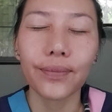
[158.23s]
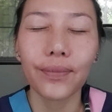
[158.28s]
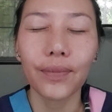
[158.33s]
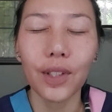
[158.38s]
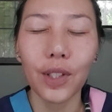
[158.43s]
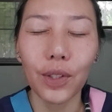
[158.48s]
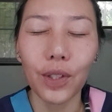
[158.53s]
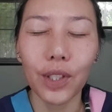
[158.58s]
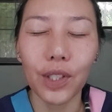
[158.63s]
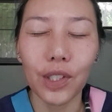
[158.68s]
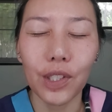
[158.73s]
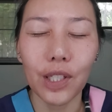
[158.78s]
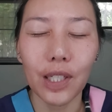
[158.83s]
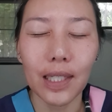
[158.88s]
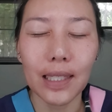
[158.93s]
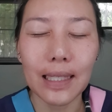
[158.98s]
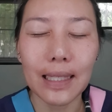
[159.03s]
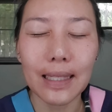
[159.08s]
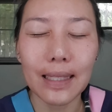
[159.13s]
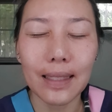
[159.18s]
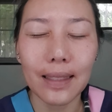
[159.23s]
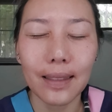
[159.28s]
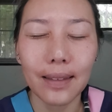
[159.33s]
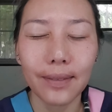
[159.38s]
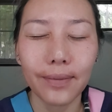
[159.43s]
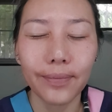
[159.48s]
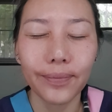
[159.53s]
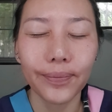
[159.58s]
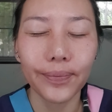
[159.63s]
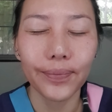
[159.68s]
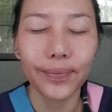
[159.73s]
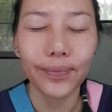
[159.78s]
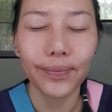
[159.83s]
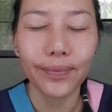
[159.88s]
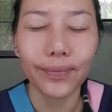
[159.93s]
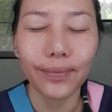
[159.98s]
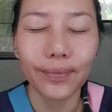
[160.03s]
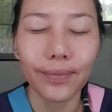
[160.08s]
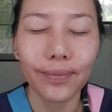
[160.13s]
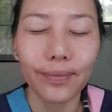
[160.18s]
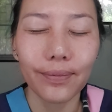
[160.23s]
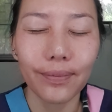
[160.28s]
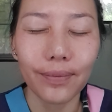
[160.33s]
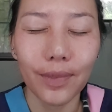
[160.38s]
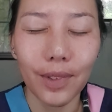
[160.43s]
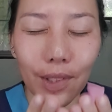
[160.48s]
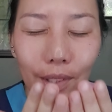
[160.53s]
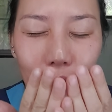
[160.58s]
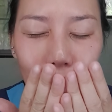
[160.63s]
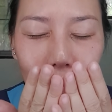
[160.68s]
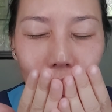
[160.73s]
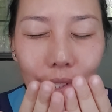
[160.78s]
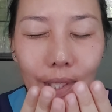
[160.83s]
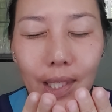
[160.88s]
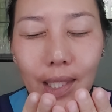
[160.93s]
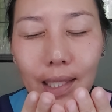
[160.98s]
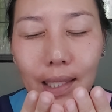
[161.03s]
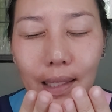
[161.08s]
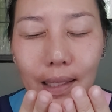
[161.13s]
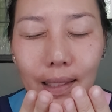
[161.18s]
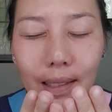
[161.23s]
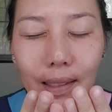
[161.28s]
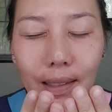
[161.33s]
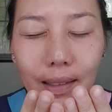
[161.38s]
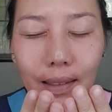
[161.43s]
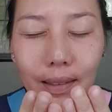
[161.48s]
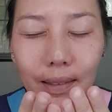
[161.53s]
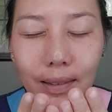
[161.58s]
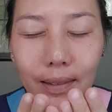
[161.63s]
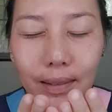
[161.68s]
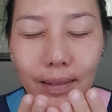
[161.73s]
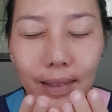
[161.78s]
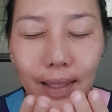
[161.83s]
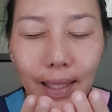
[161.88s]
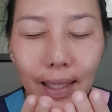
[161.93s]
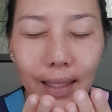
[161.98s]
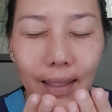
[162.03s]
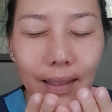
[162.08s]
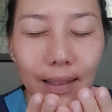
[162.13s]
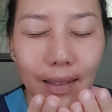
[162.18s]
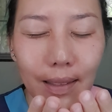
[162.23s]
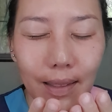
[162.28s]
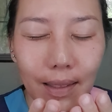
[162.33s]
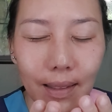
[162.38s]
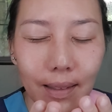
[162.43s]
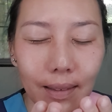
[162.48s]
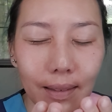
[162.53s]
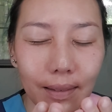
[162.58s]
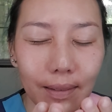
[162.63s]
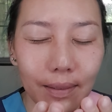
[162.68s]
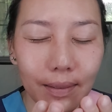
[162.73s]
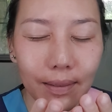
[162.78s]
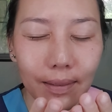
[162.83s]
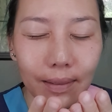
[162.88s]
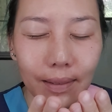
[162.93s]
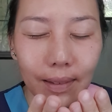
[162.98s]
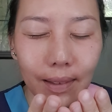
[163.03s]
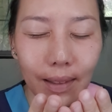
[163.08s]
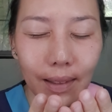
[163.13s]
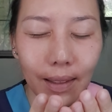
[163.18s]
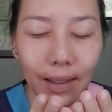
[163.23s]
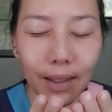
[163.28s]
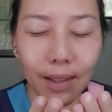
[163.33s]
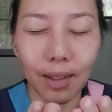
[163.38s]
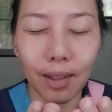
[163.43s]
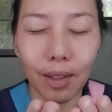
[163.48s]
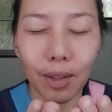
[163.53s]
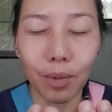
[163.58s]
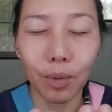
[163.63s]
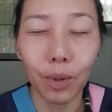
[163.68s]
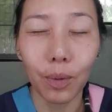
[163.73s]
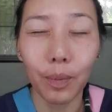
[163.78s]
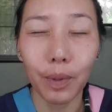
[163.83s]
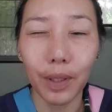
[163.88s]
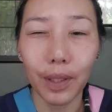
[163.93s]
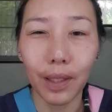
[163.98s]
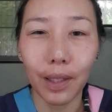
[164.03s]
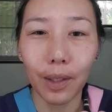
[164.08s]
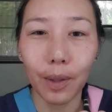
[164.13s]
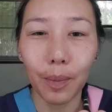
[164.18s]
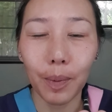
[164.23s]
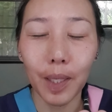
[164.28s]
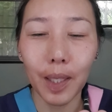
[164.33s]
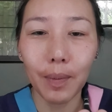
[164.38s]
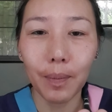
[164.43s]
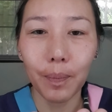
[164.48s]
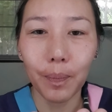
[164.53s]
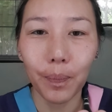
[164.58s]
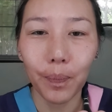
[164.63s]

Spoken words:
you can just use this as an aromatherapy